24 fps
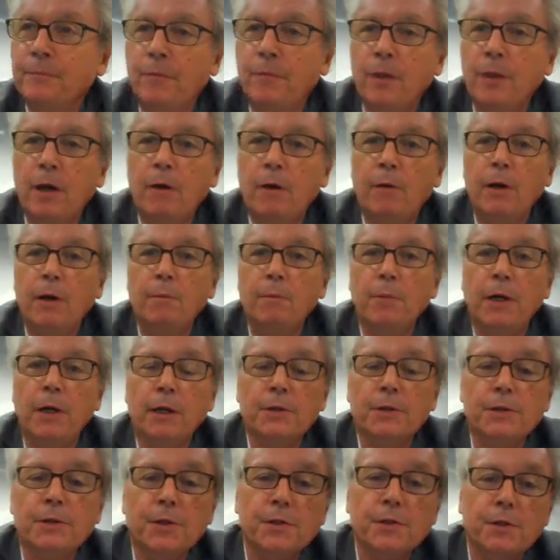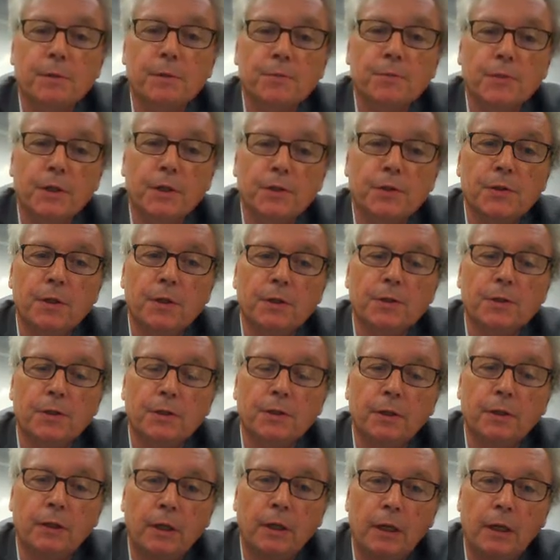Now I'm a health systems researcher.